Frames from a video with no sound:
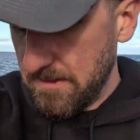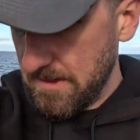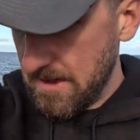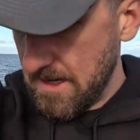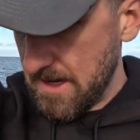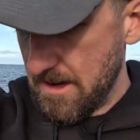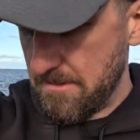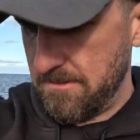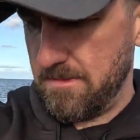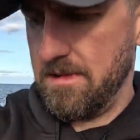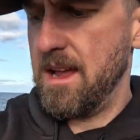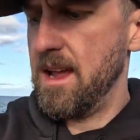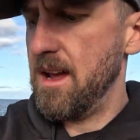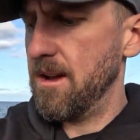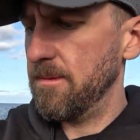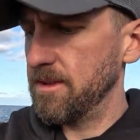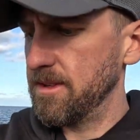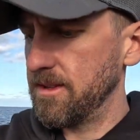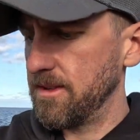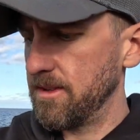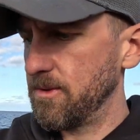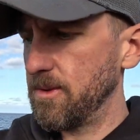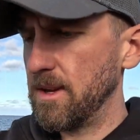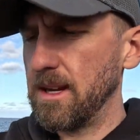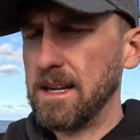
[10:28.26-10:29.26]
Now I'm
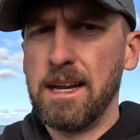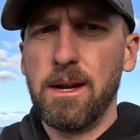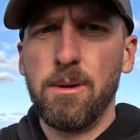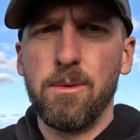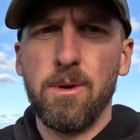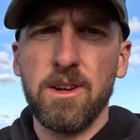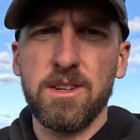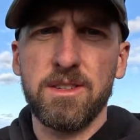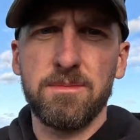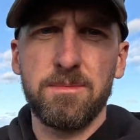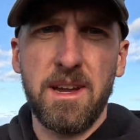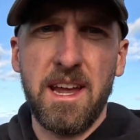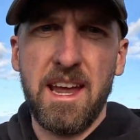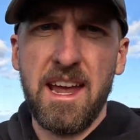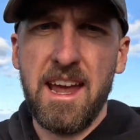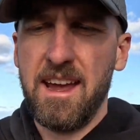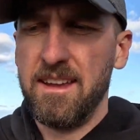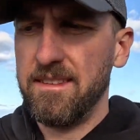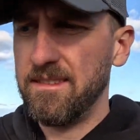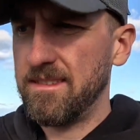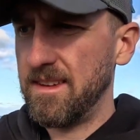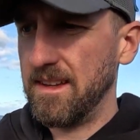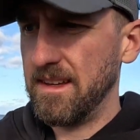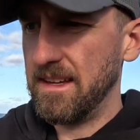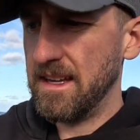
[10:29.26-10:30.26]
just quickly wash my
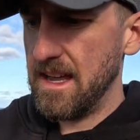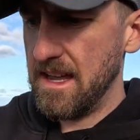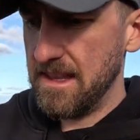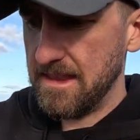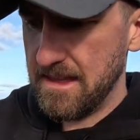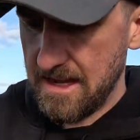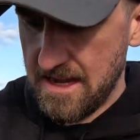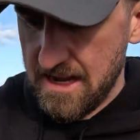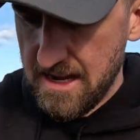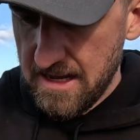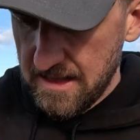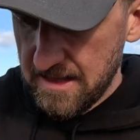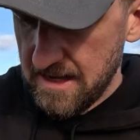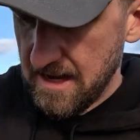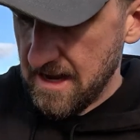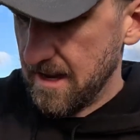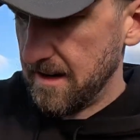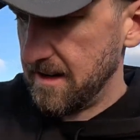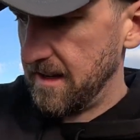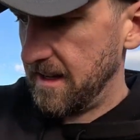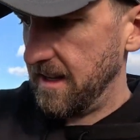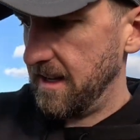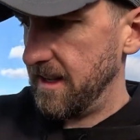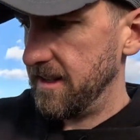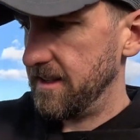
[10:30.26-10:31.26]
hands and get the hell
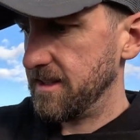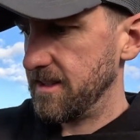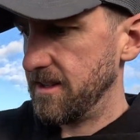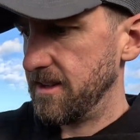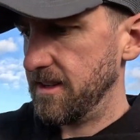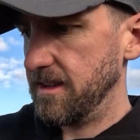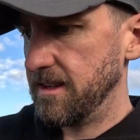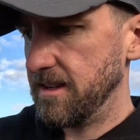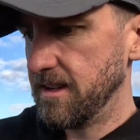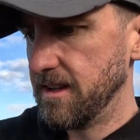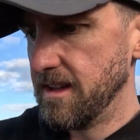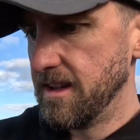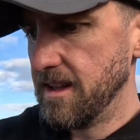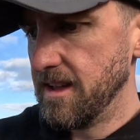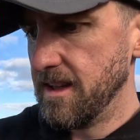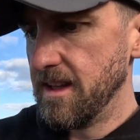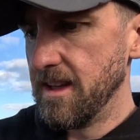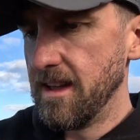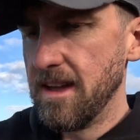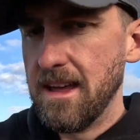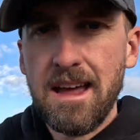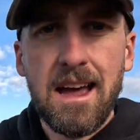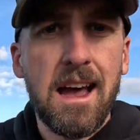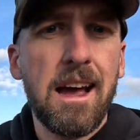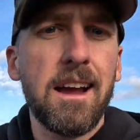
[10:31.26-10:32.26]
out of here too.
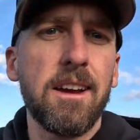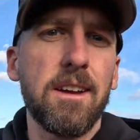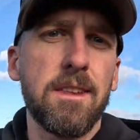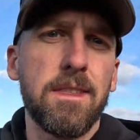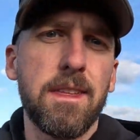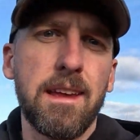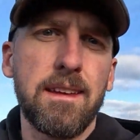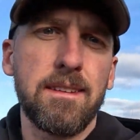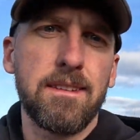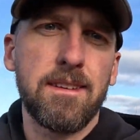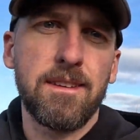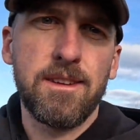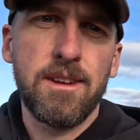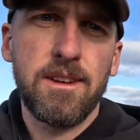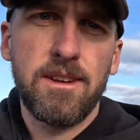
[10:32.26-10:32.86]
I got things